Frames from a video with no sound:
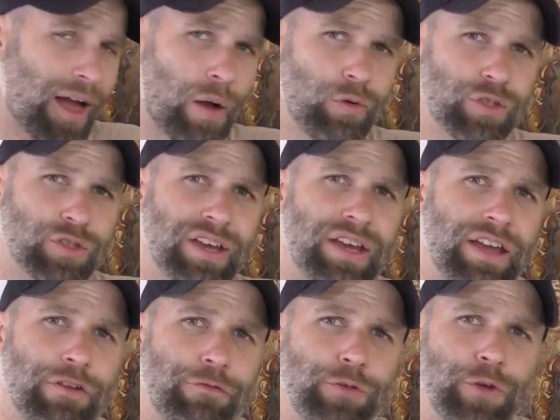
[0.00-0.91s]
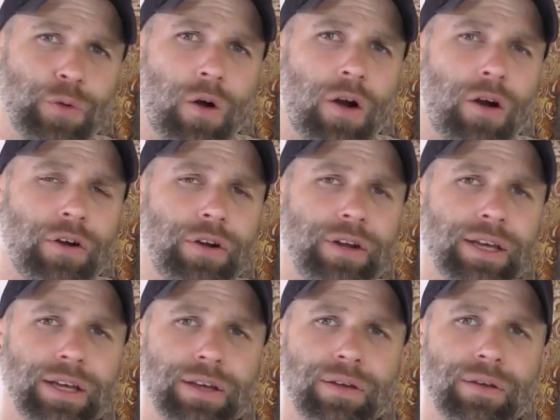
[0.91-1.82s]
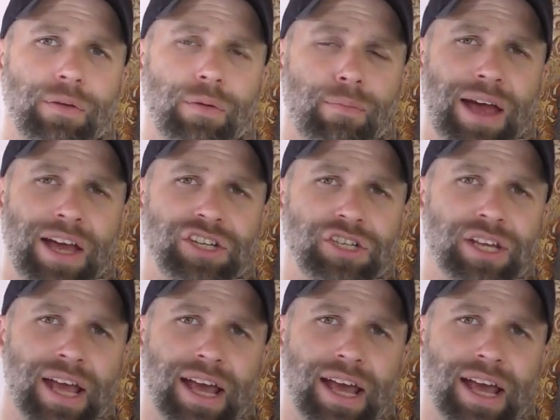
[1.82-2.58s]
I would say if you are mashing